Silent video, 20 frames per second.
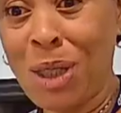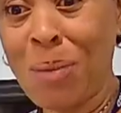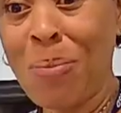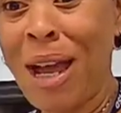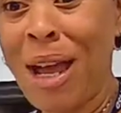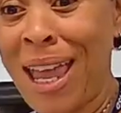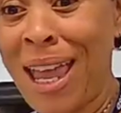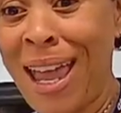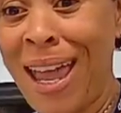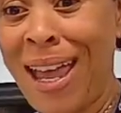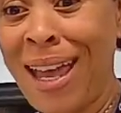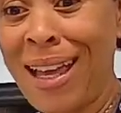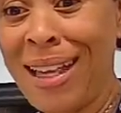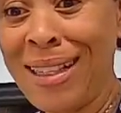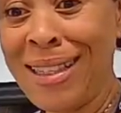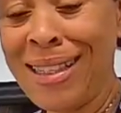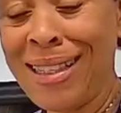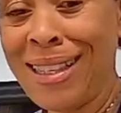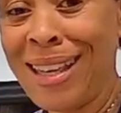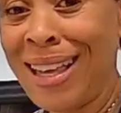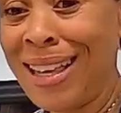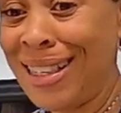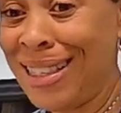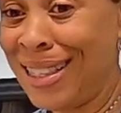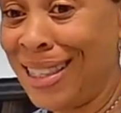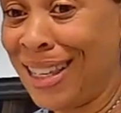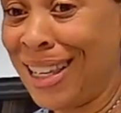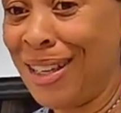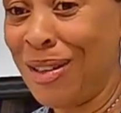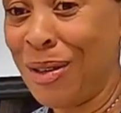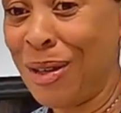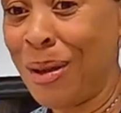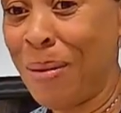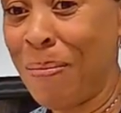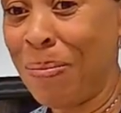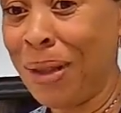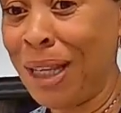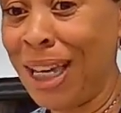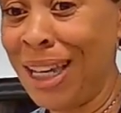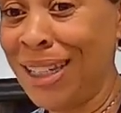wash my hands
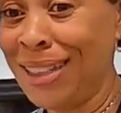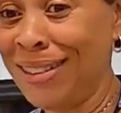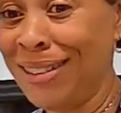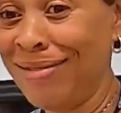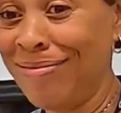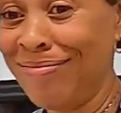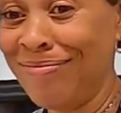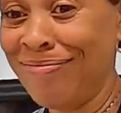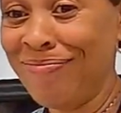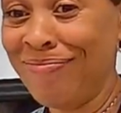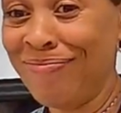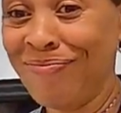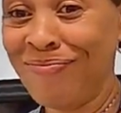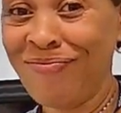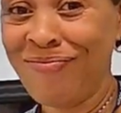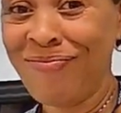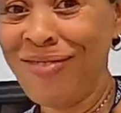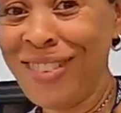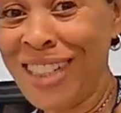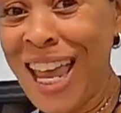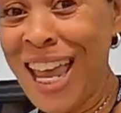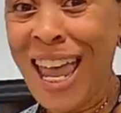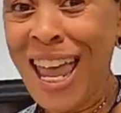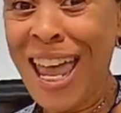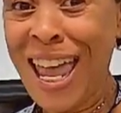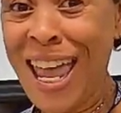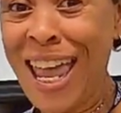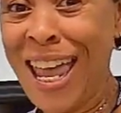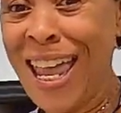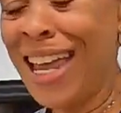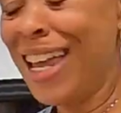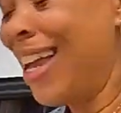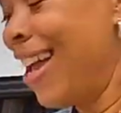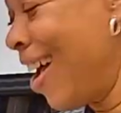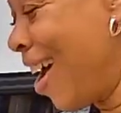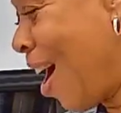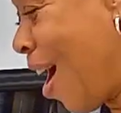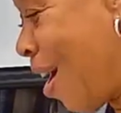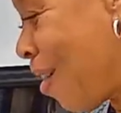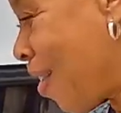skill complete.
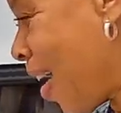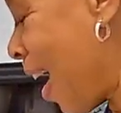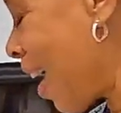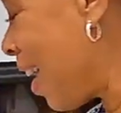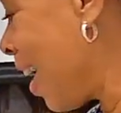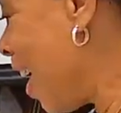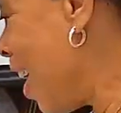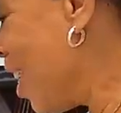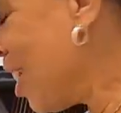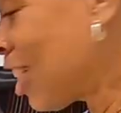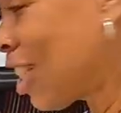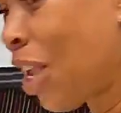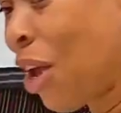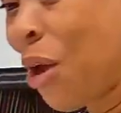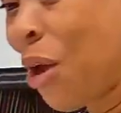Yay! All right,